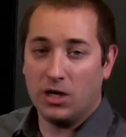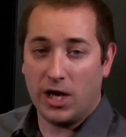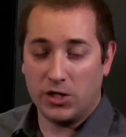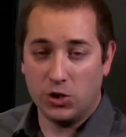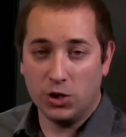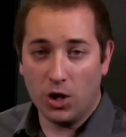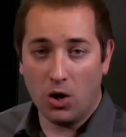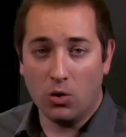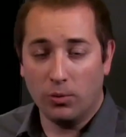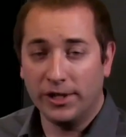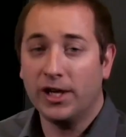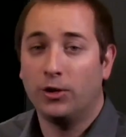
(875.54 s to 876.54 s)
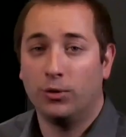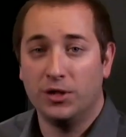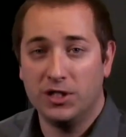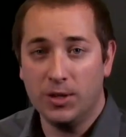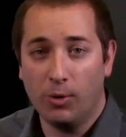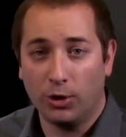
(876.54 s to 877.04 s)
As you know, we can
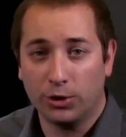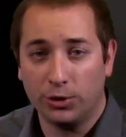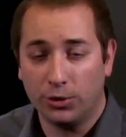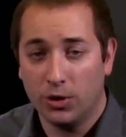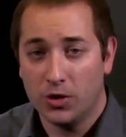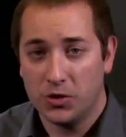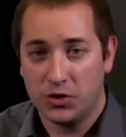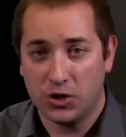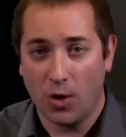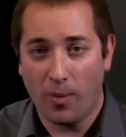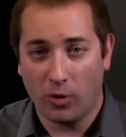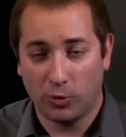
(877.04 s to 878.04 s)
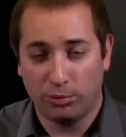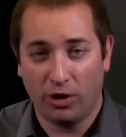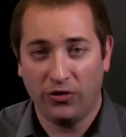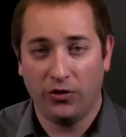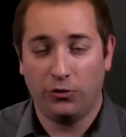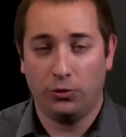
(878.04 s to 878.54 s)
run debugger, stop our
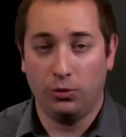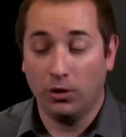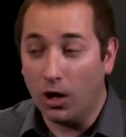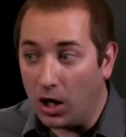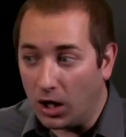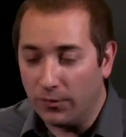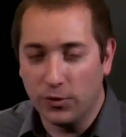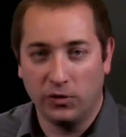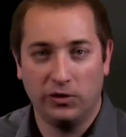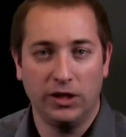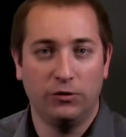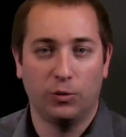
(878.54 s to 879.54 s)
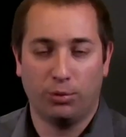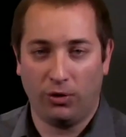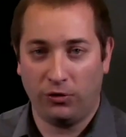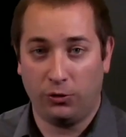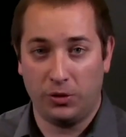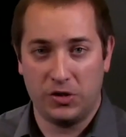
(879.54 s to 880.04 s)
processor. Obviously, if the
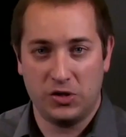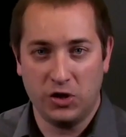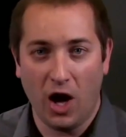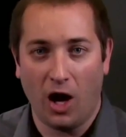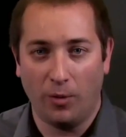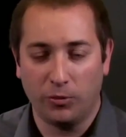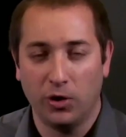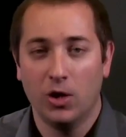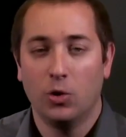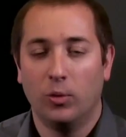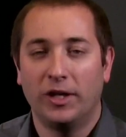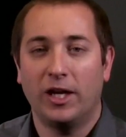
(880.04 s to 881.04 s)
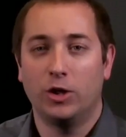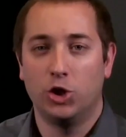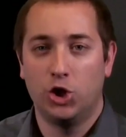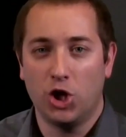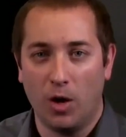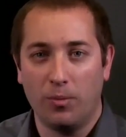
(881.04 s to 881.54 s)
processor is stopped, we
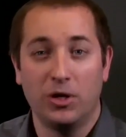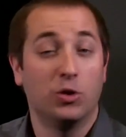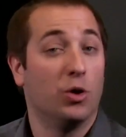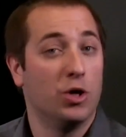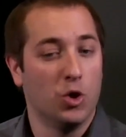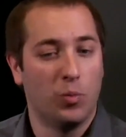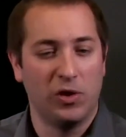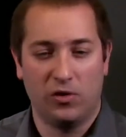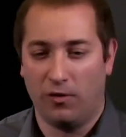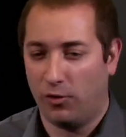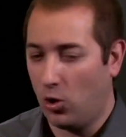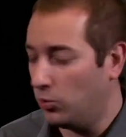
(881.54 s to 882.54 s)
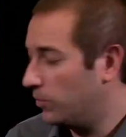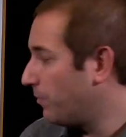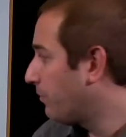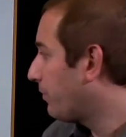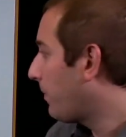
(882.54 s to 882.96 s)
cannot jump into a new piece of code.